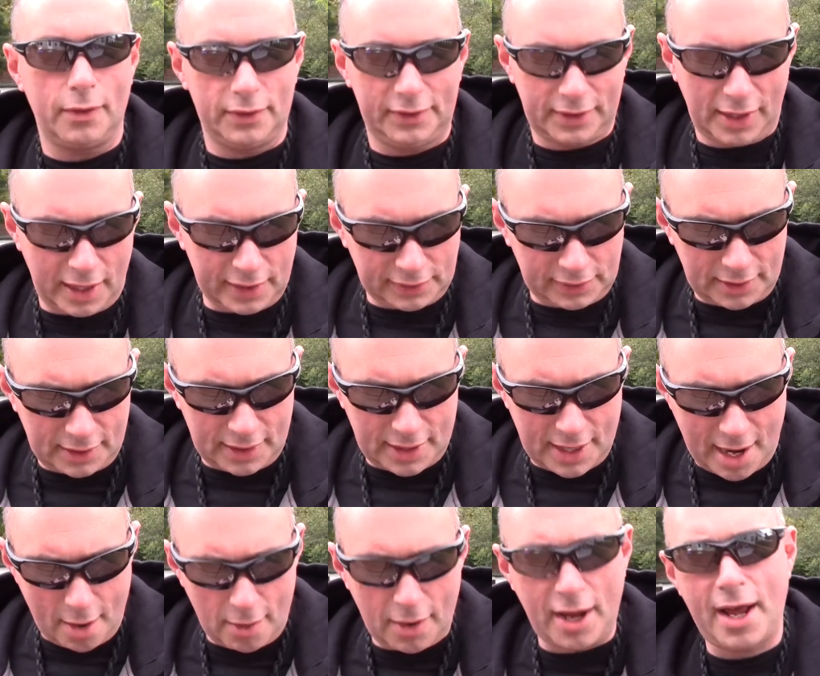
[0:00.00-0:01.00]
and tested it
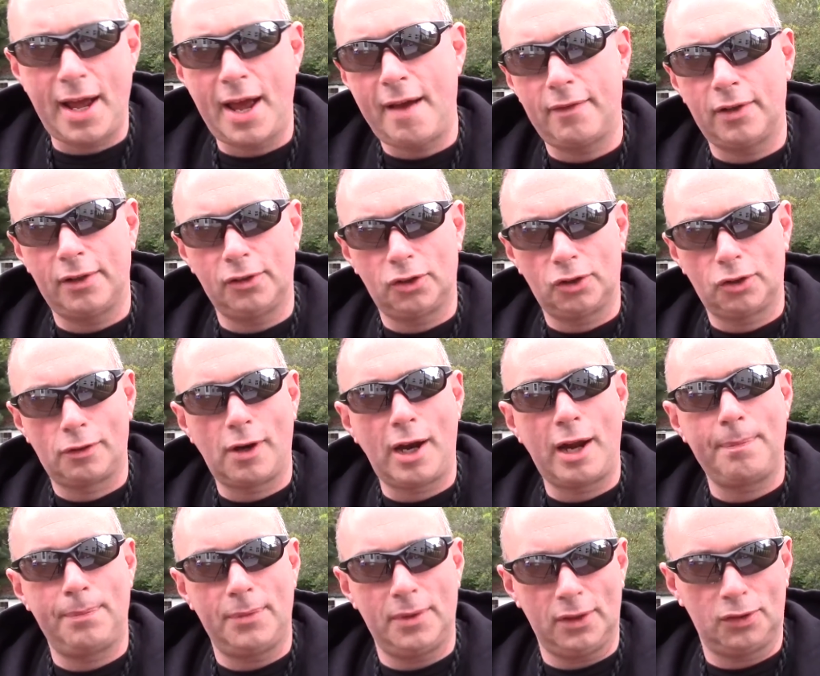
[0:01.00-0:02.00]
out. I haven't
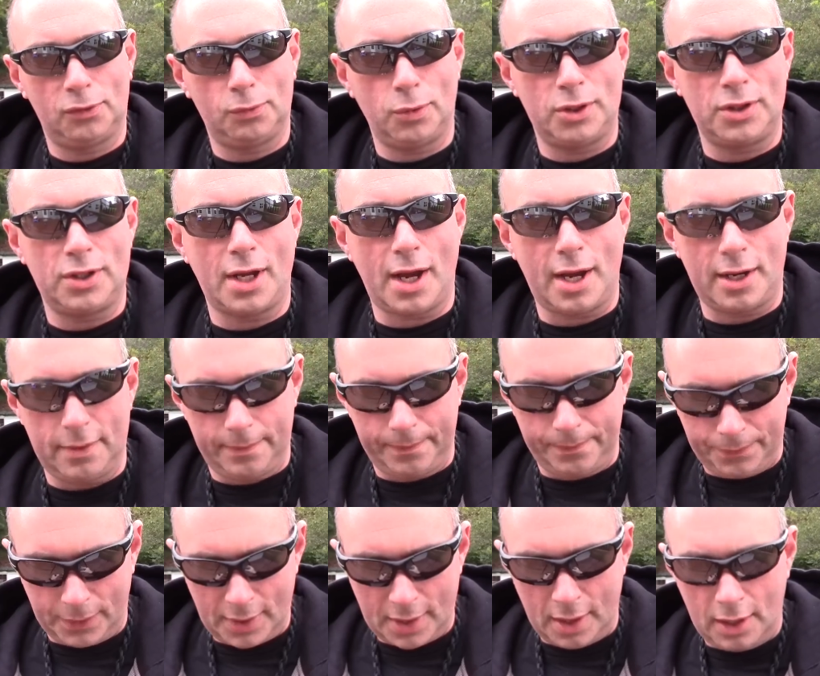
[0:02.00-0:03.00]
scraped this one yet.
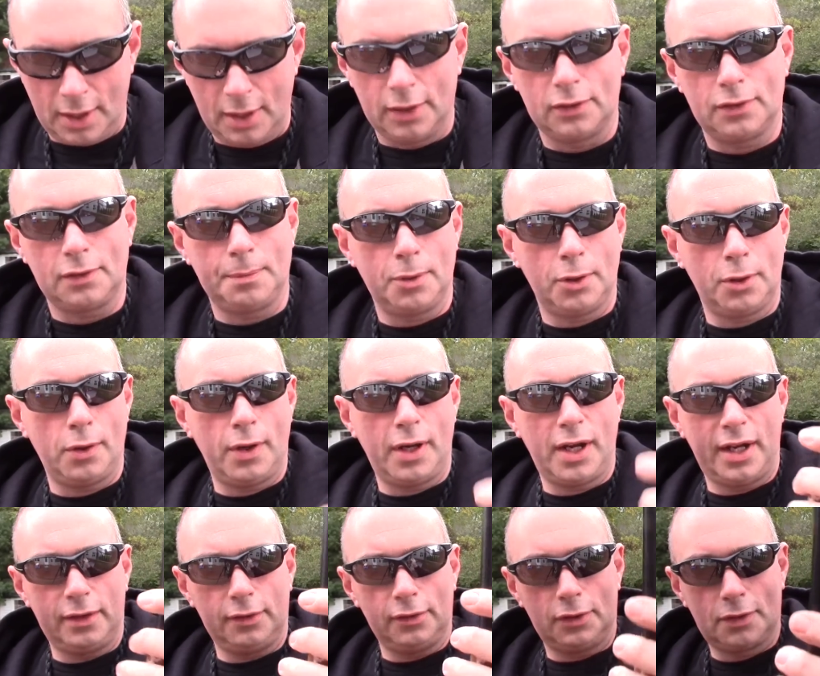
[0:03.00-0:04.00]
So I'm going to go
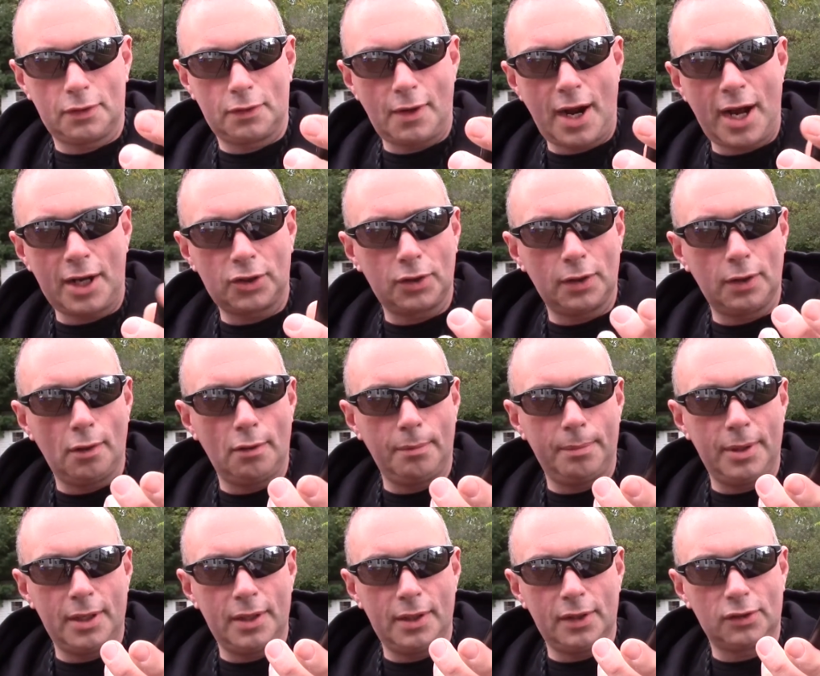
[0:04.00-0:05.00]
ahead and scratch a little
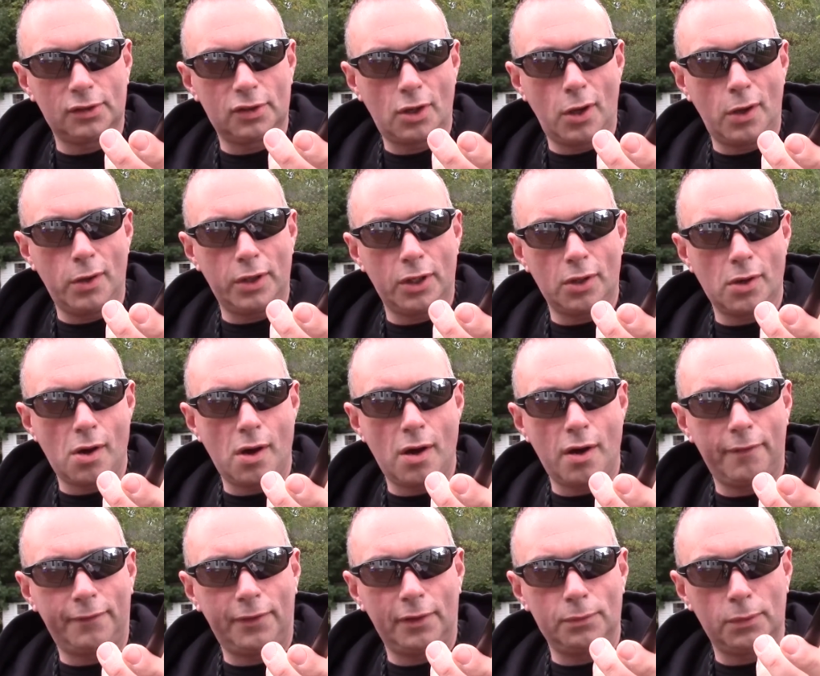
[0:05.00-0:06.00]
bit of this coating
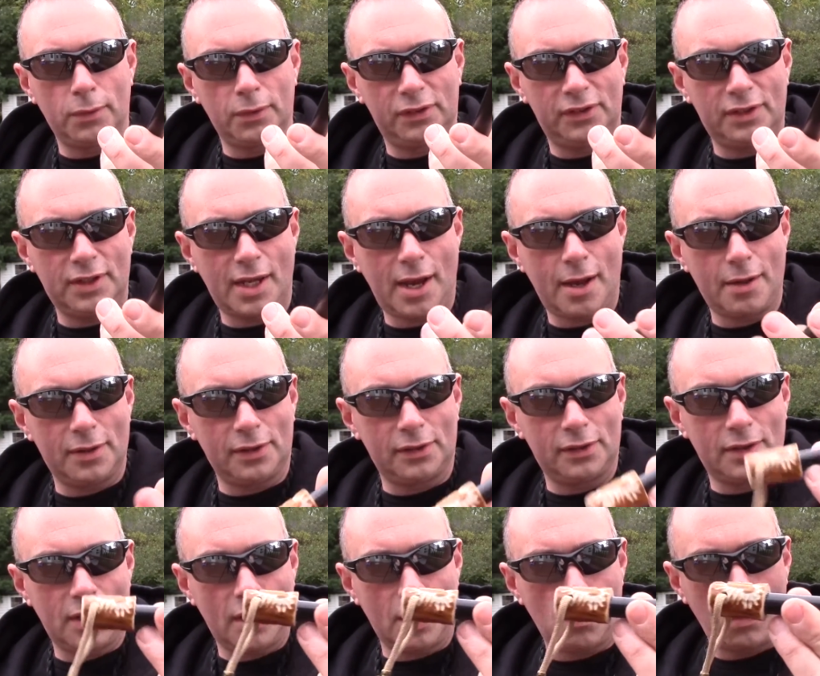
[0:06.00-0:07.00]
off, and we'll see how this
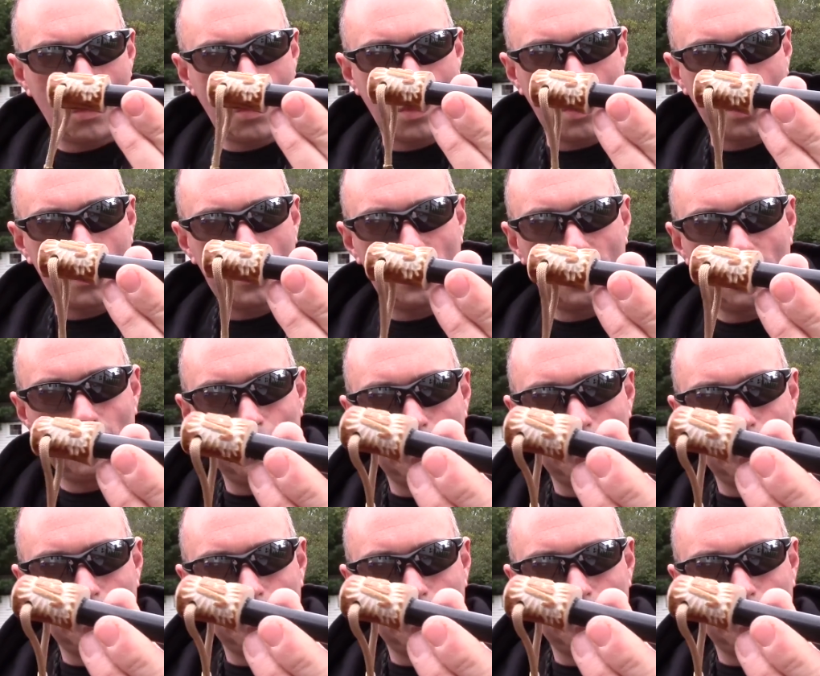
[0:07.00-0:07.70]
thing works.